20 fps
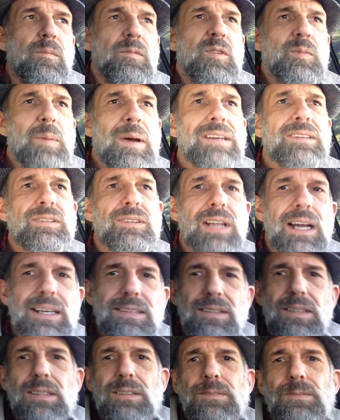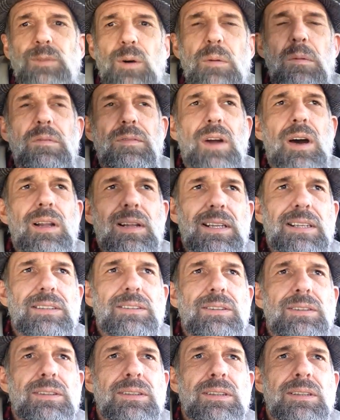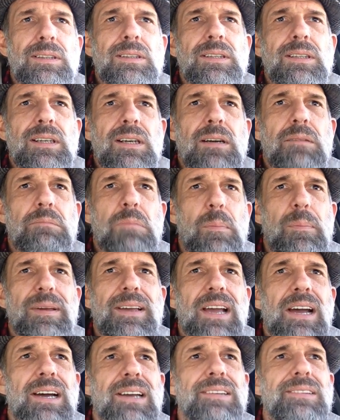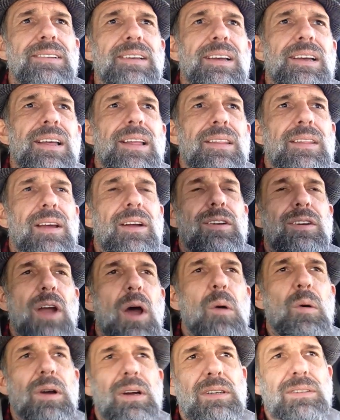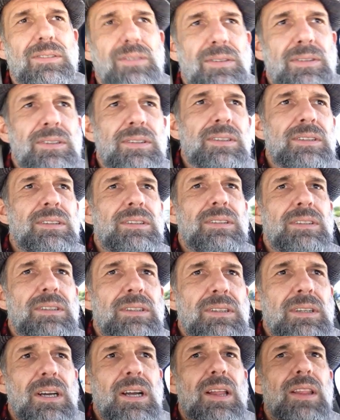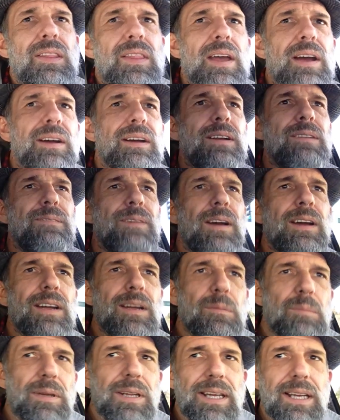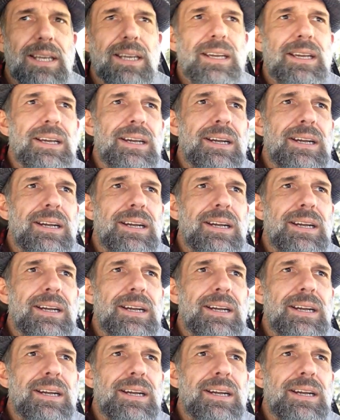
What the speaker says: specialize in a form of knowledge, but because they're knowers, they're invariably